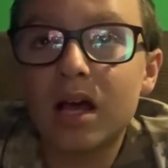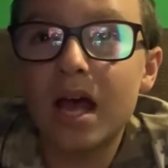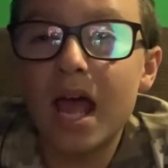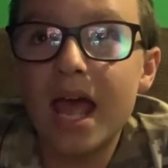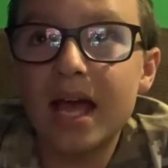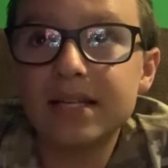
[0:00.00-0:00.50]

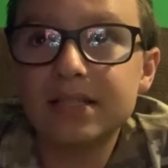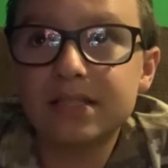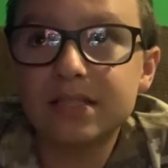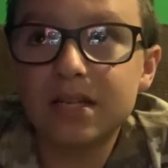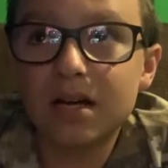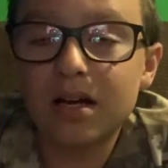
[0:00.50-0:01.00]

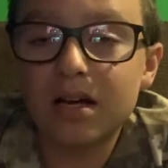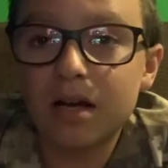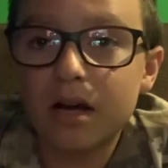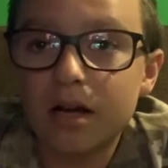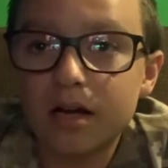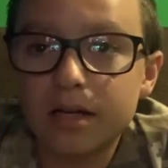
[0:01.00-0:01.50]
And,
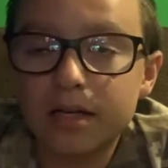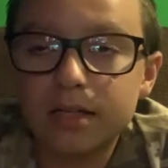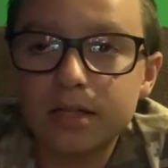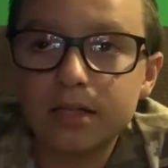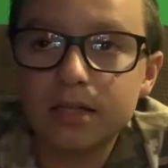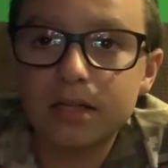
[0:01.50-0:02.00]
uh,
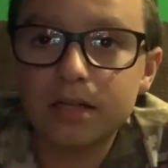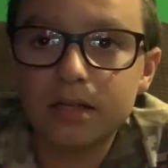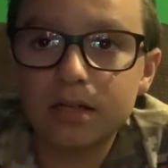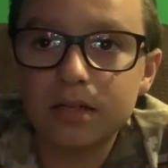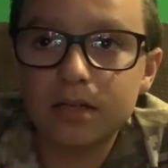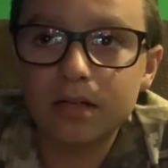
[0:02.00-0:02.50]

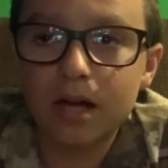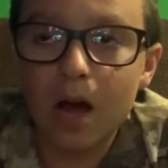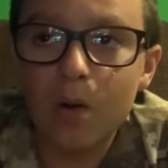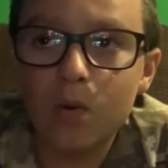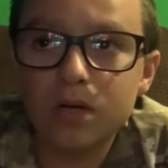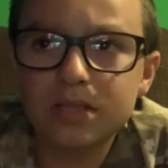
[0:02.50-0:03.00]
I
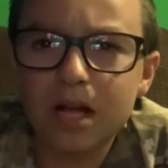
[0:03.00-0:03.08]
was,